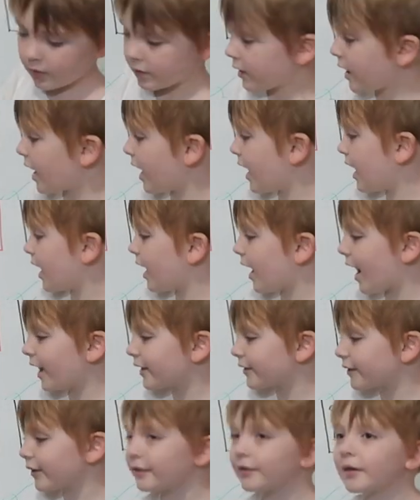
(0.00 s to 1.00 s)
Yeah, I
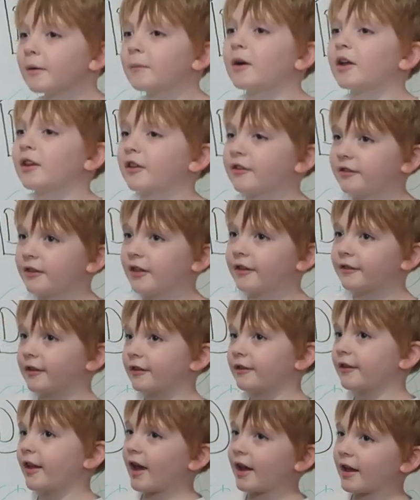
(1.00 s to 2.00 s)
did some other
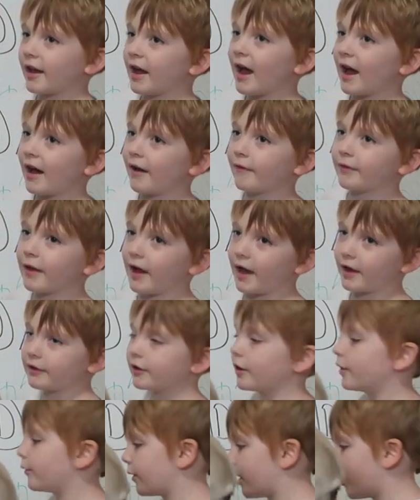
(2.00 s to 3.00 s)
scissors I have that I
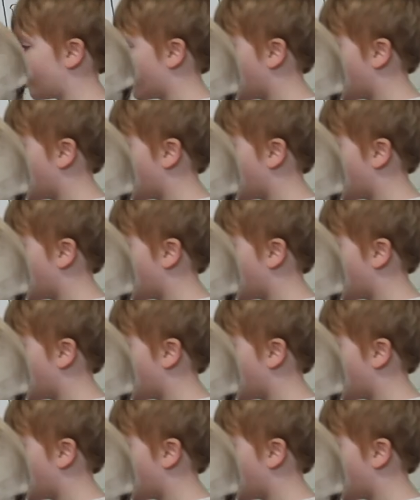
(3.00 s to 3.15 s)
know at